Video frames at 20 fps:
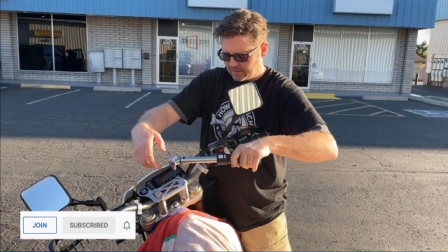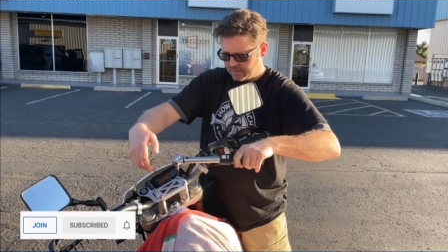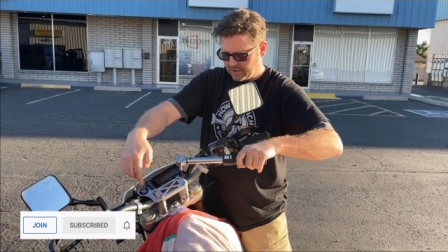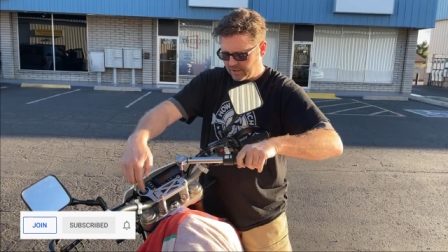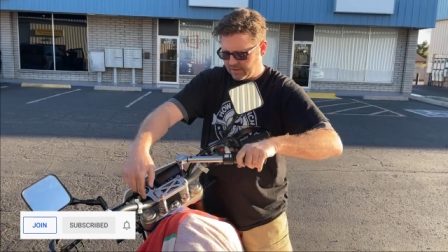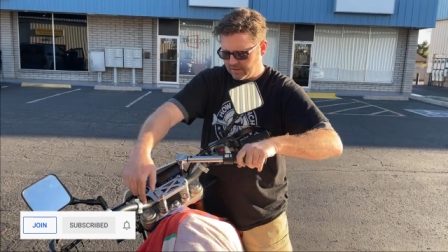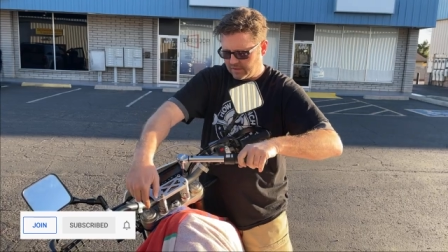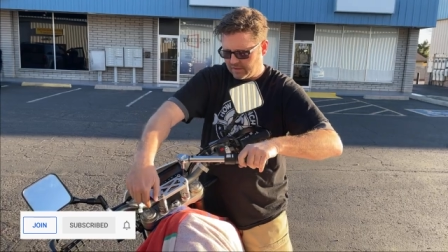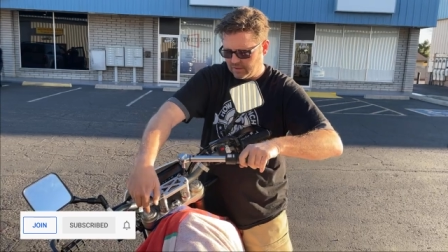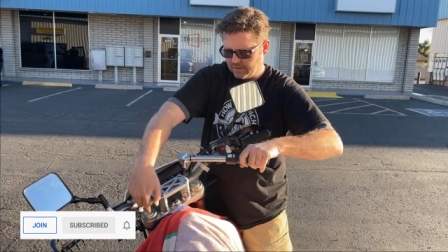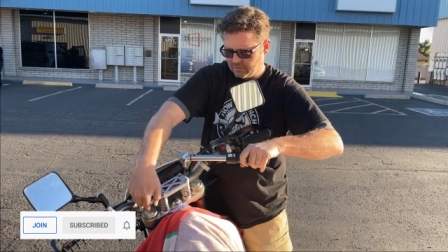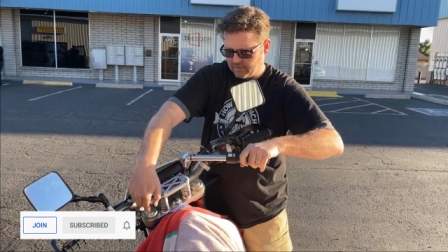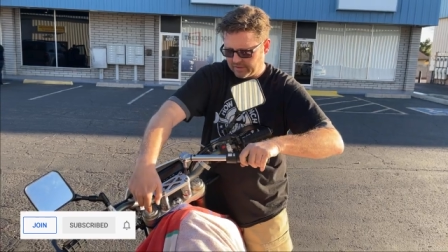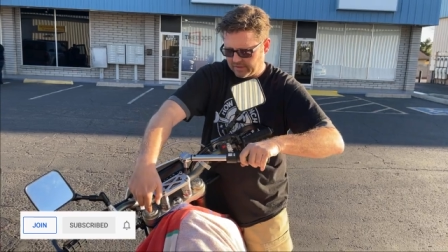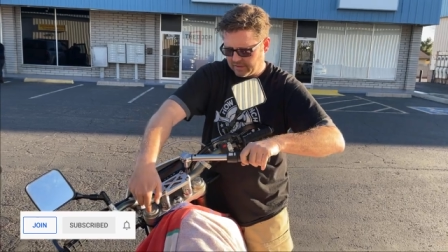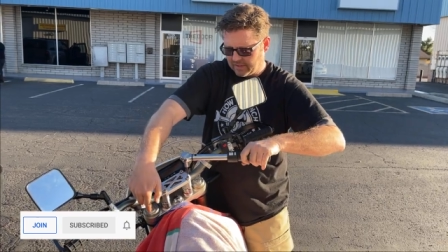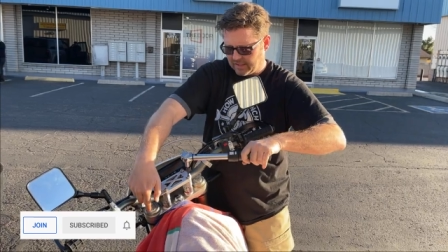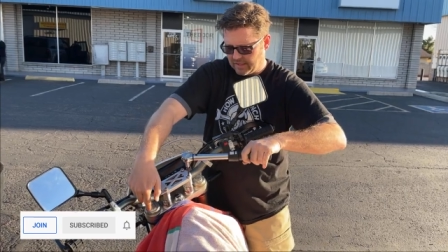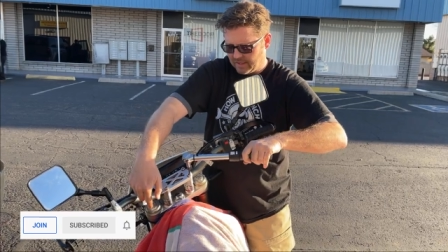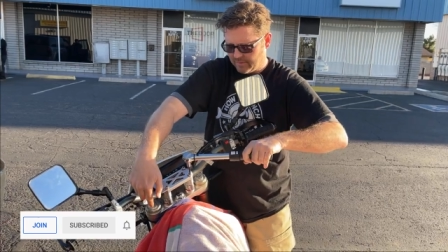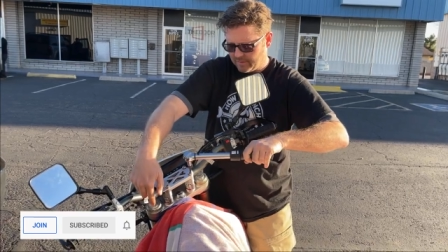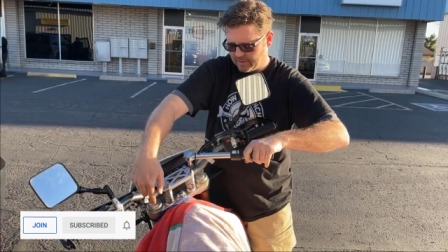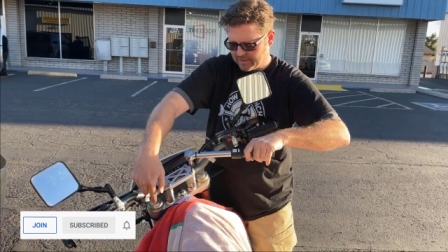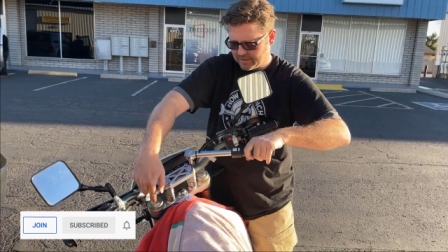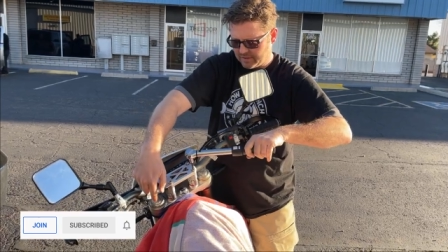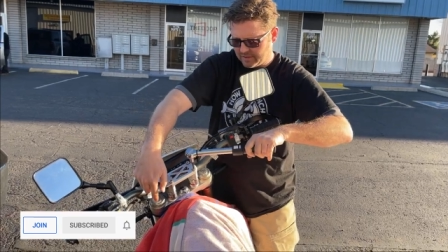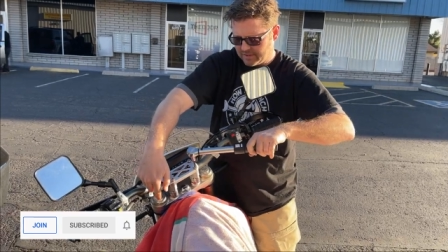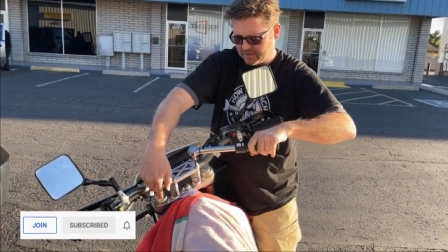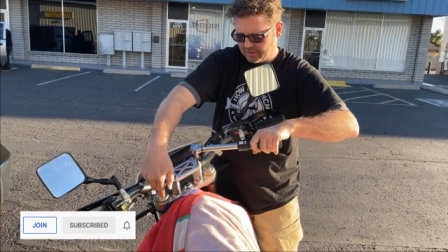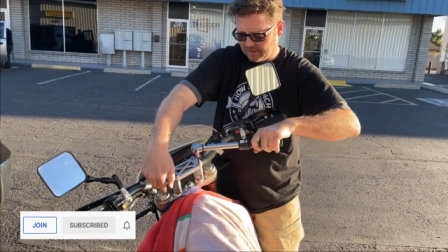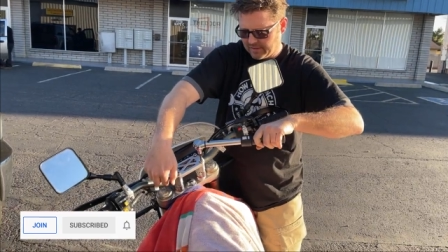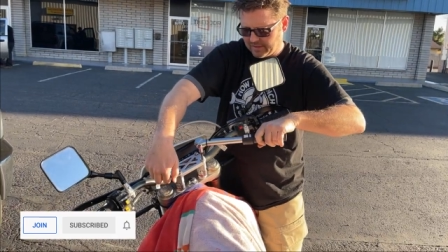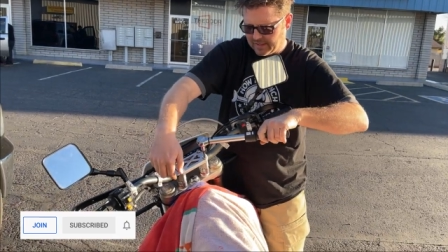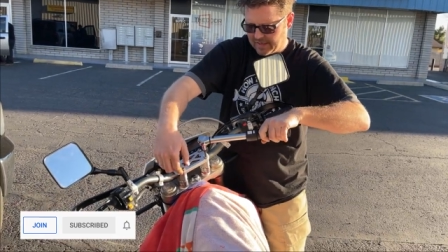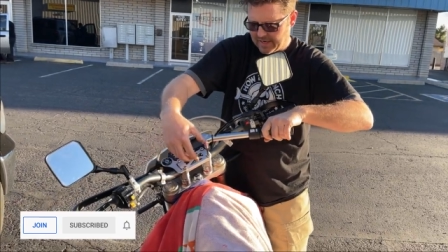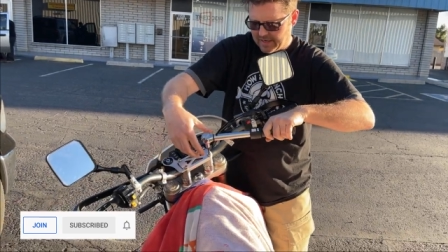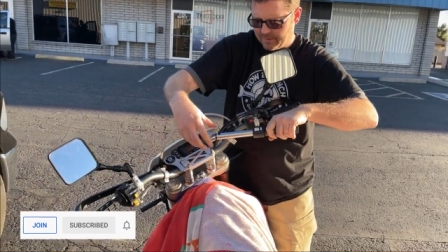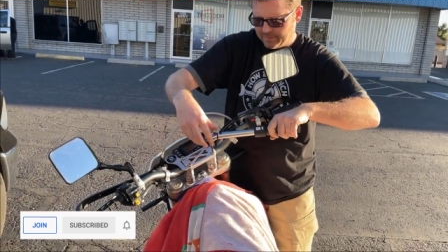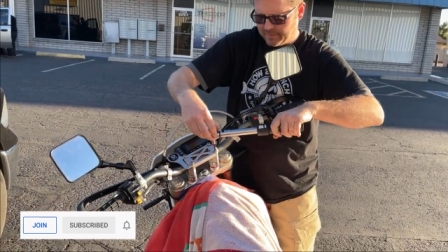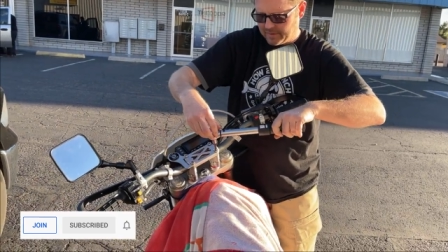Check uh, with the cameras. There's still a
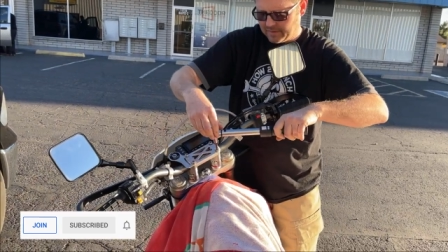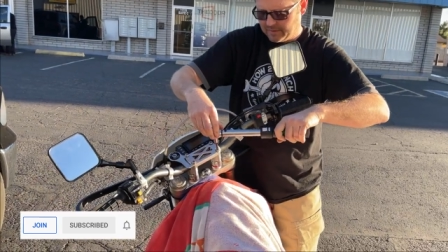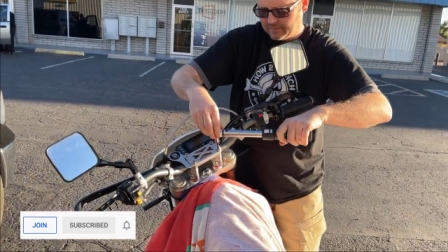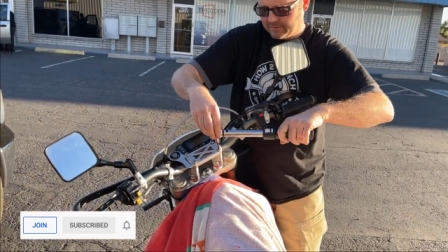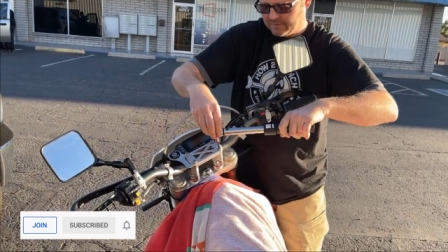gap?